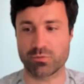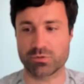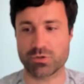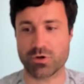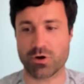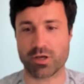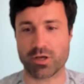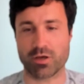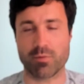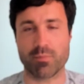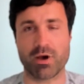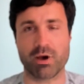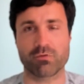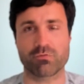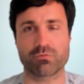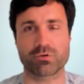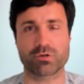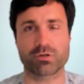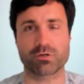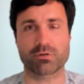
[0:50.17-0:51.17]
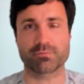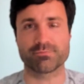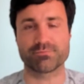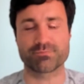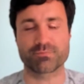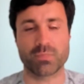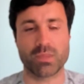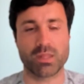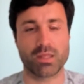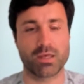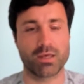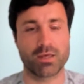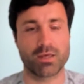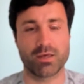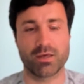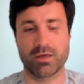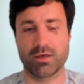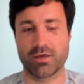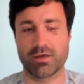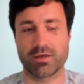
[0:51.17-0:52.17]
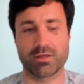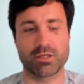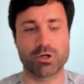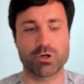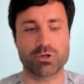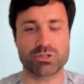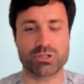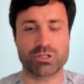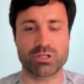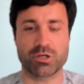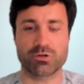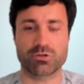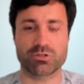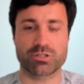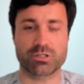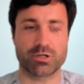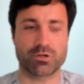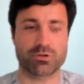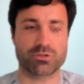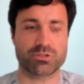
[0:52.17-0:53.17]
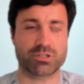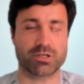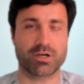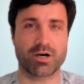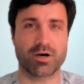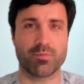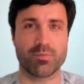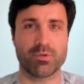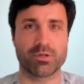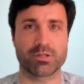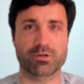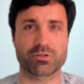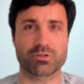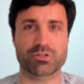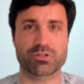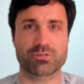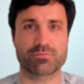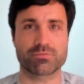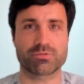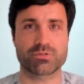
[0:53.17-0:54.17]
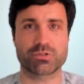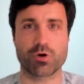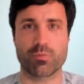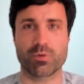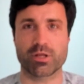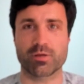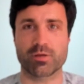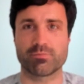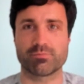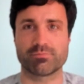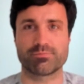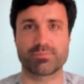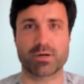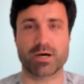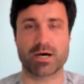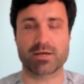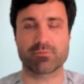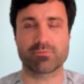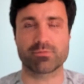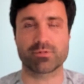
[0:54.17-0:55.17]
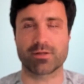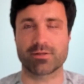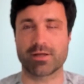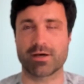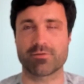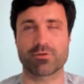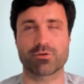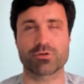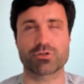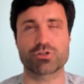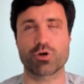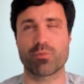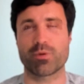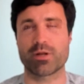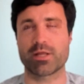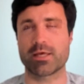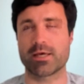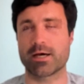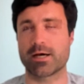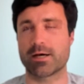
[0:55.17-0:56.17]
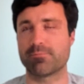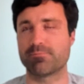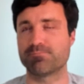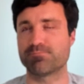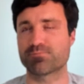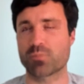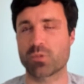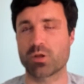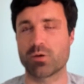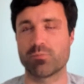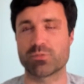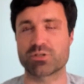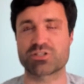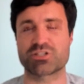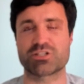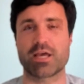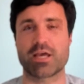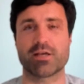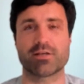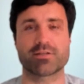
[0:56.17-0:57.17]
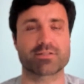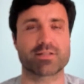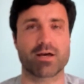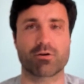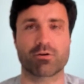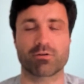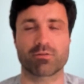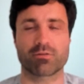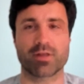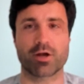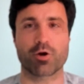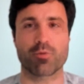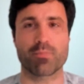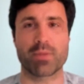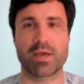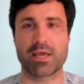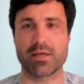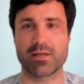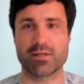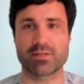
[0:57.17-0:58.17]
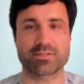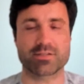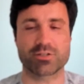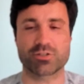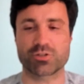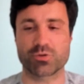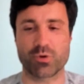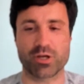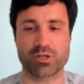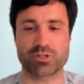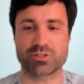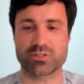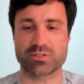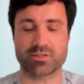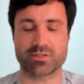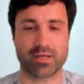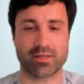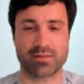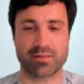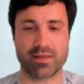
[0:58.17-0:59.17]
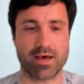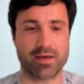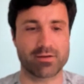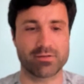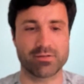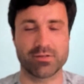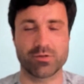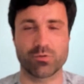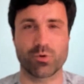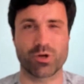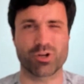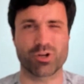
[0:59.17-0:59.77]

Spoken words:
talking about for years and years and years to come. And there's so many there's so many mistakes that are made in situations like that when